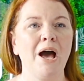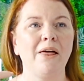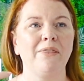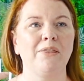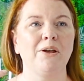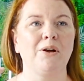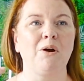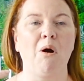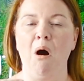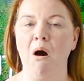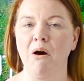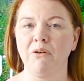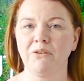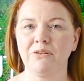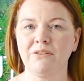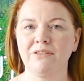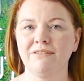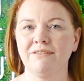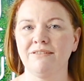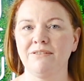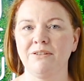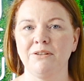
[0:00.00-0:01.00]
the
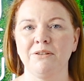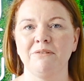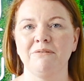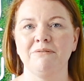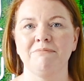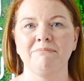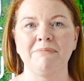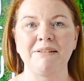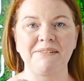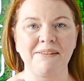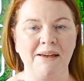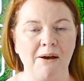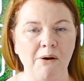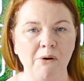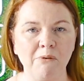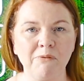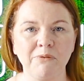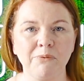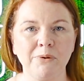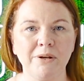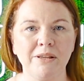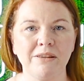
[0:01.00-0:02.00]
cost to myself
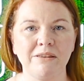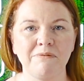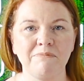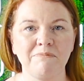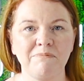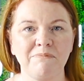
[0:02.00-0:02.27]
with.